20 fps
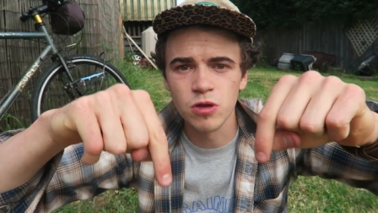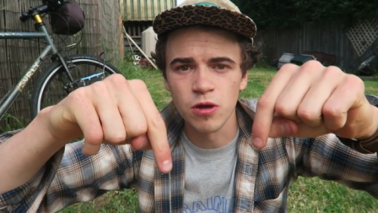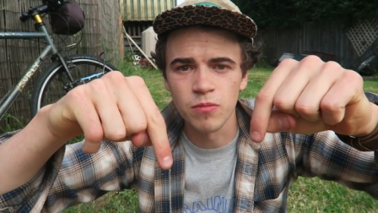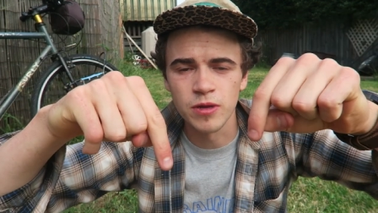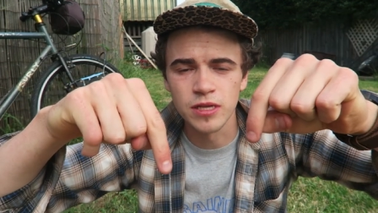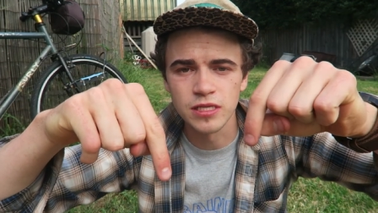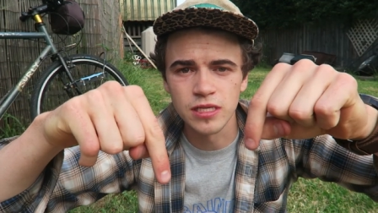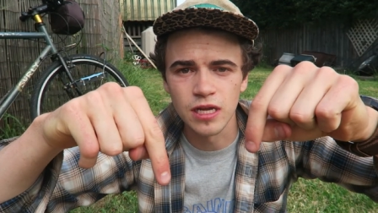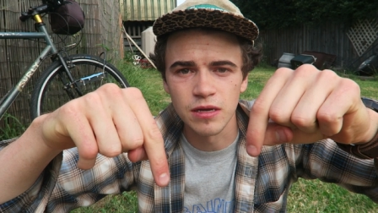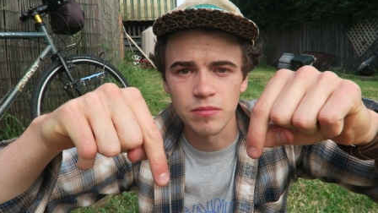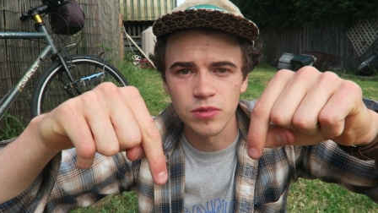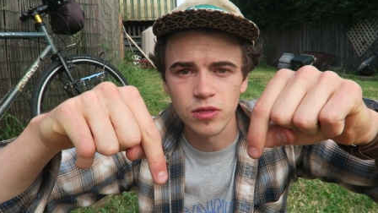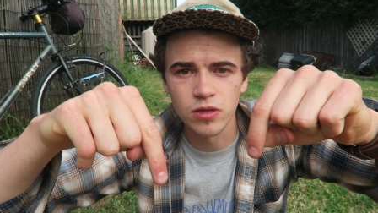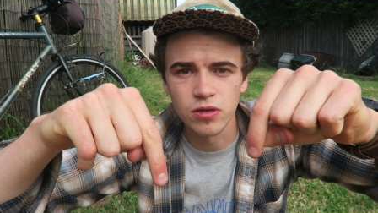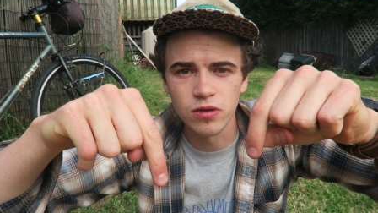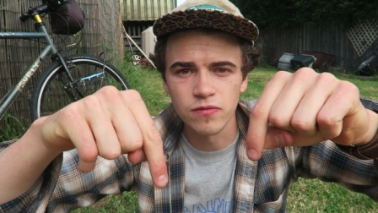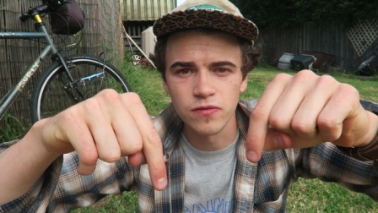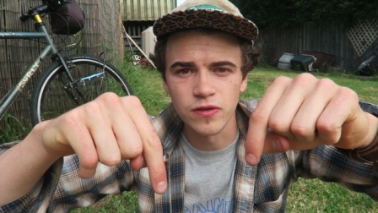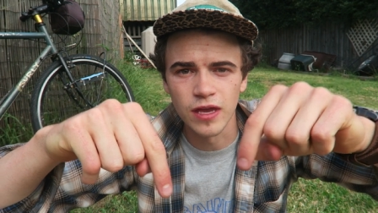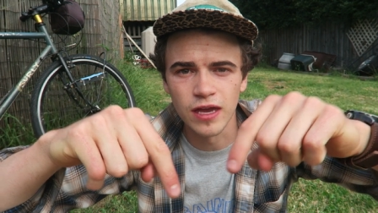some comments down below
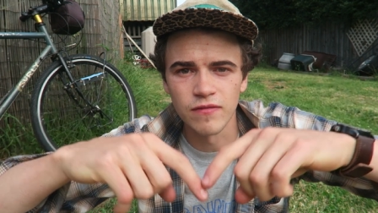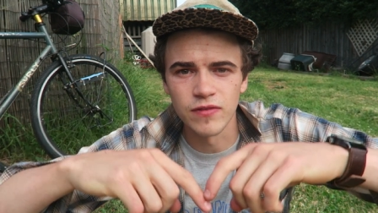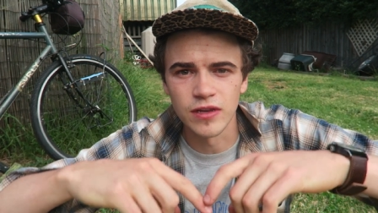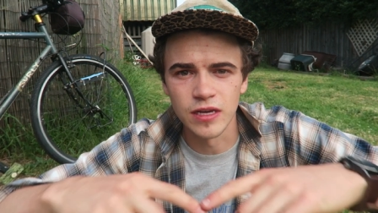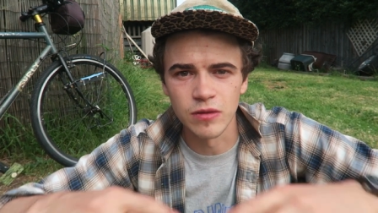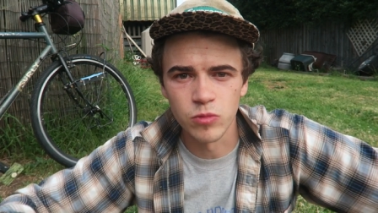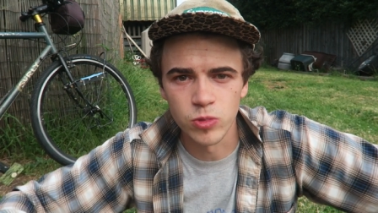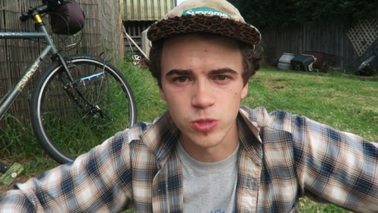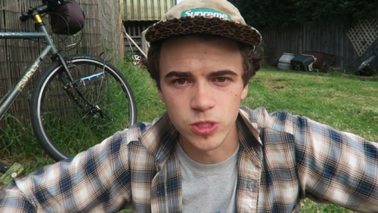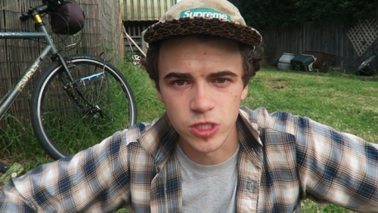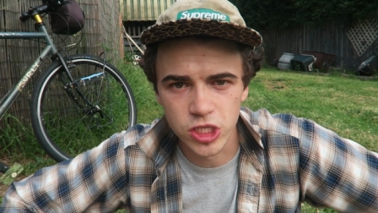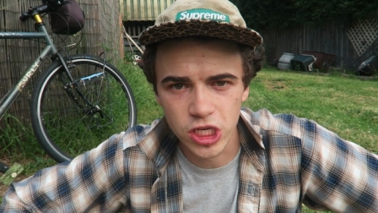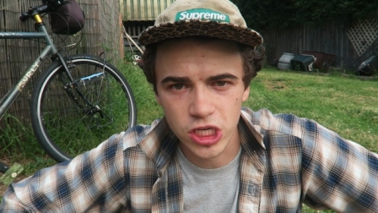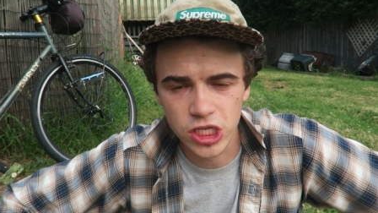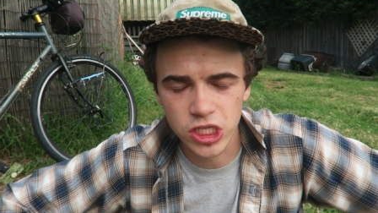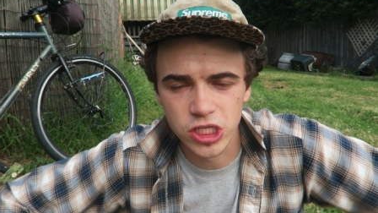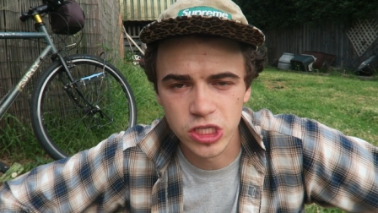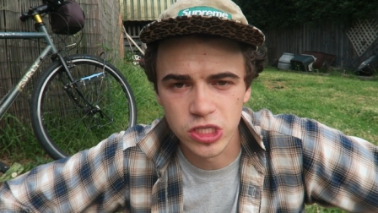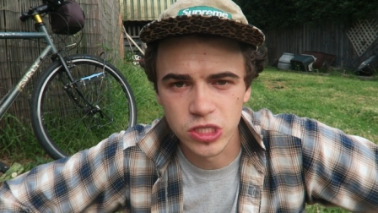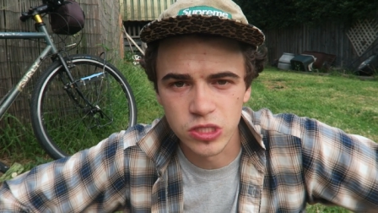if you have any more
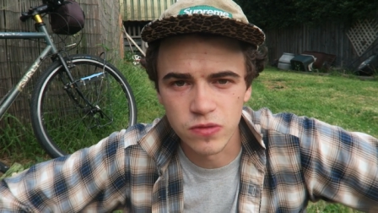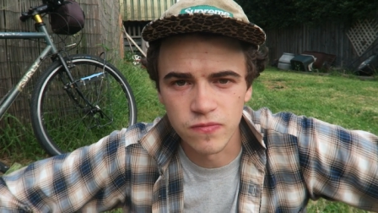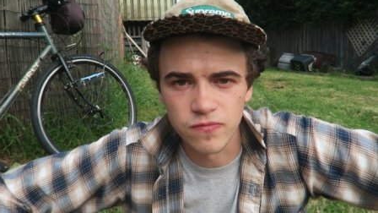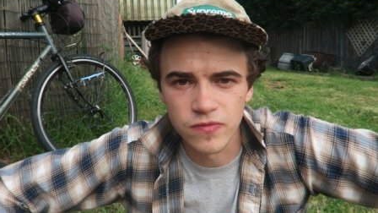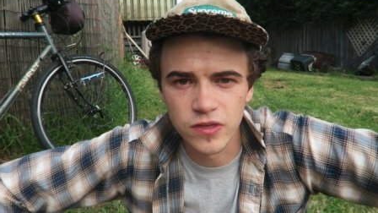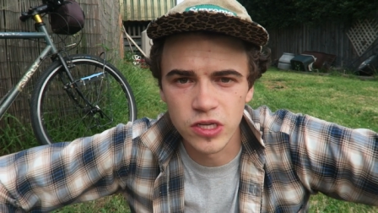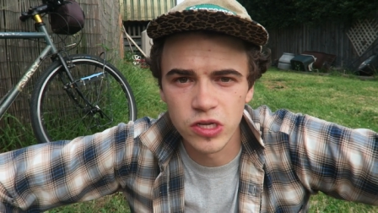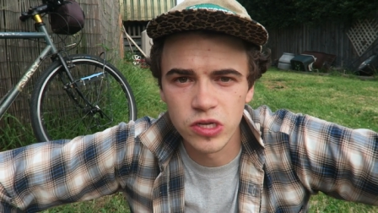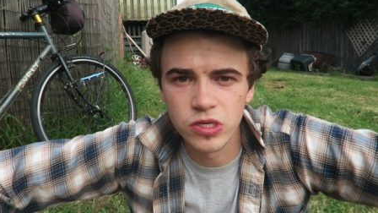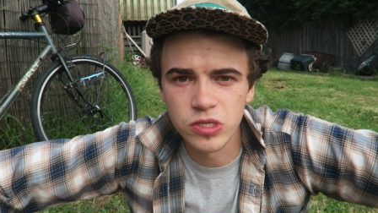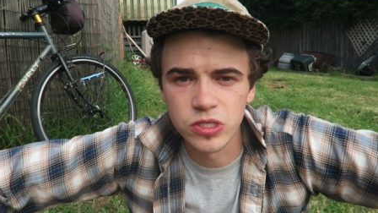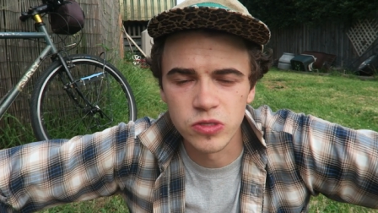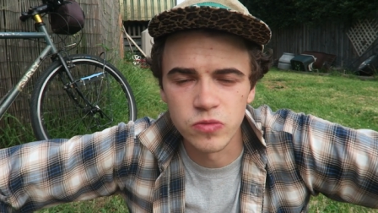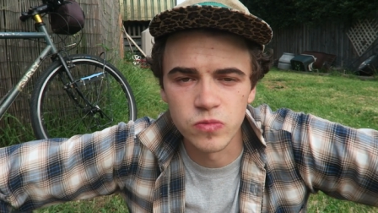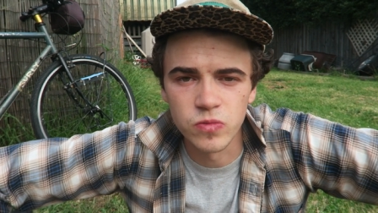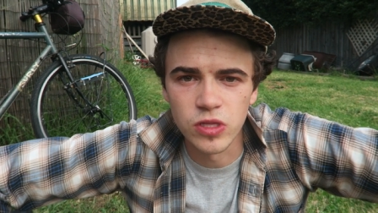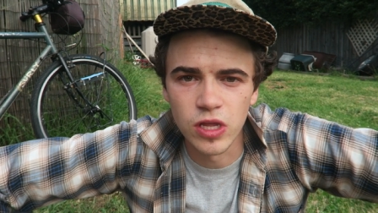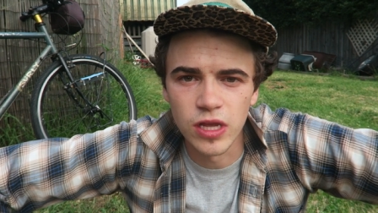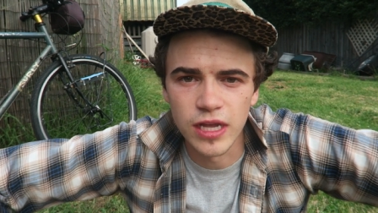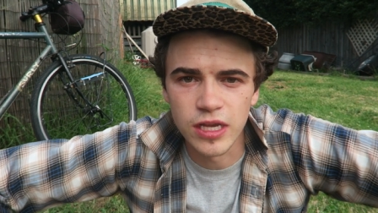suggestions on videos you
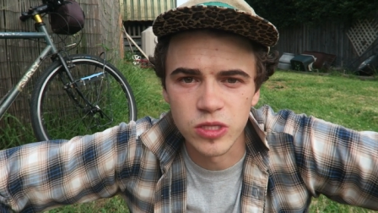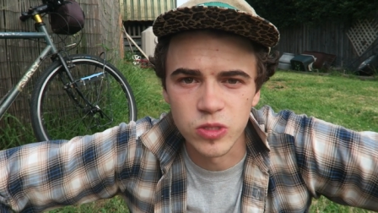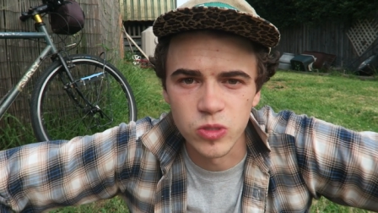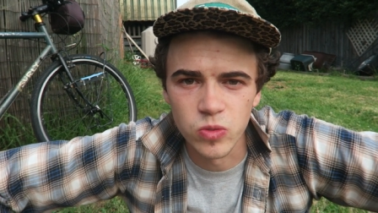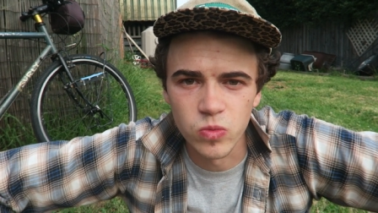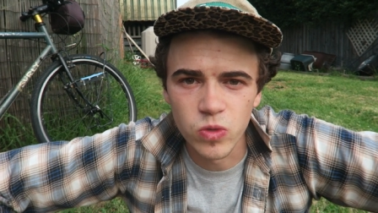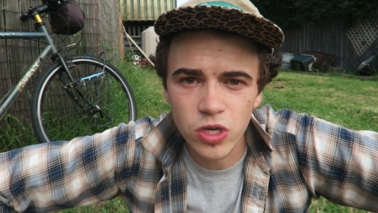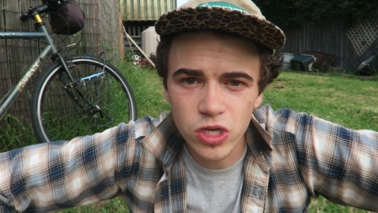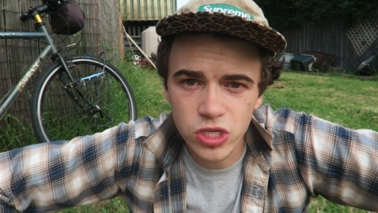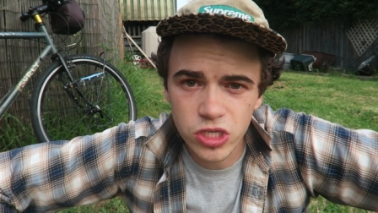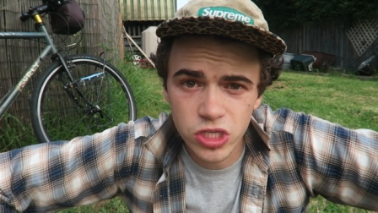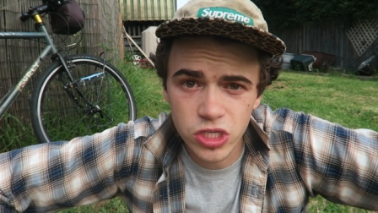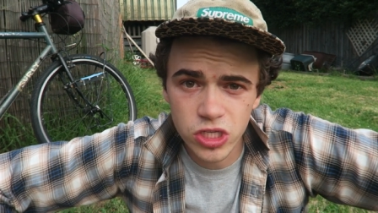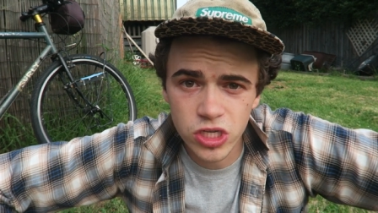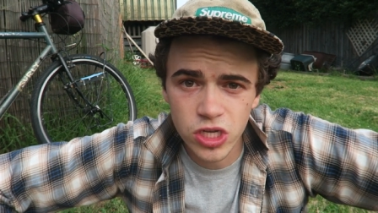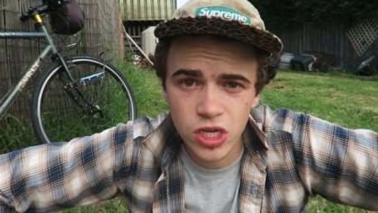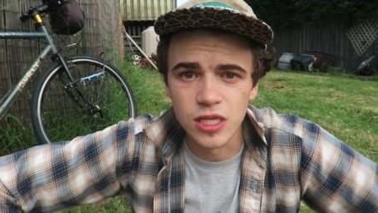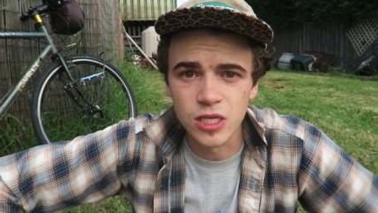would like to watch.